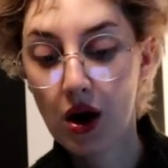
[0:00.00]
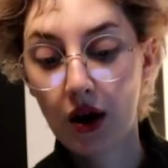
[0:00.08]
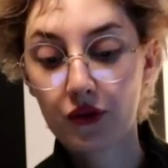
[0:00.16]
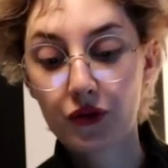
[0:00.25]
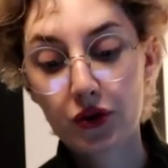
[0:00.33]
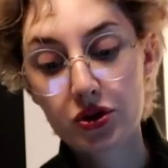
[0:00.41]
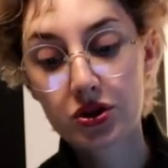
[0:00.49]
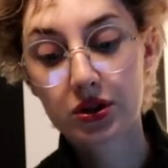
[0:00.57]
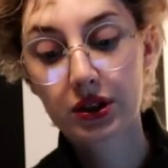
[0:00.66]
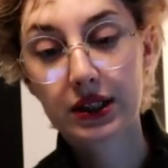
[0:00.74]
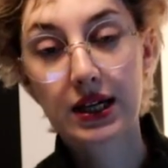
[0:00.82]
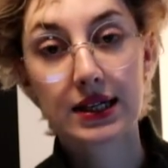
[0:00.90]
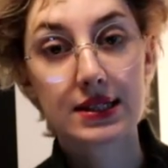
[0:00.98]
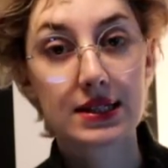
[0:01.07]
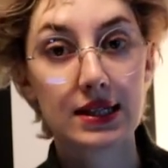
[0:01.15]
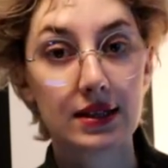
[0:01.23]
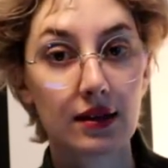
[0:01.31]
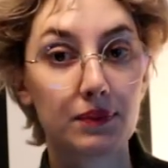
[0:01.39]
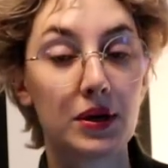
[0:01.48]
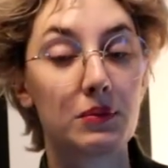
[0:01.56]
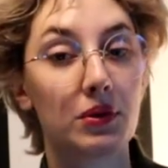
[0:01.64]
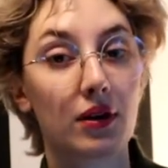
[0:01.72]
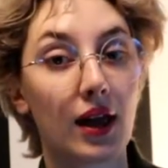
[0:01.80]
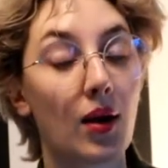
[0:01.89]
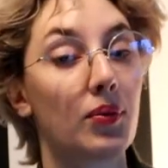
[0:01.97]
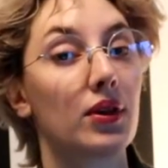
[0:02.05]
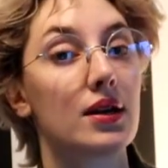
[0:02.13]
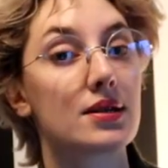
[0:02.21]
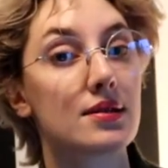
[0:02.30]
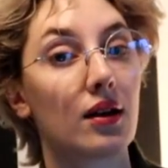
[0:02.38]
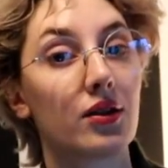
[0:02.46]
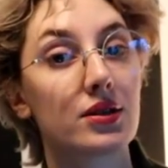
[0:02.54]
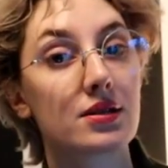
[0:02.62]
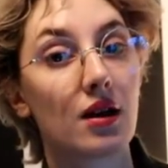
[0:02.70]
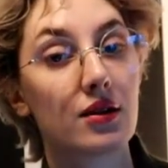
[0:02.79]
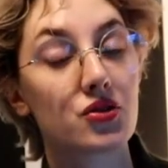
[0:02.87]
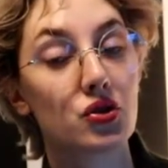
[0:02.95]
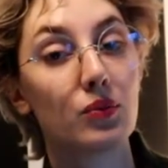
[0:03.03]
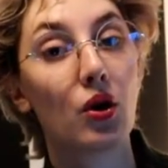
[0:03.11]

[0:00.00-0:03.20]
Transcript: Unfortunately, I see that people are capitalizing on this costume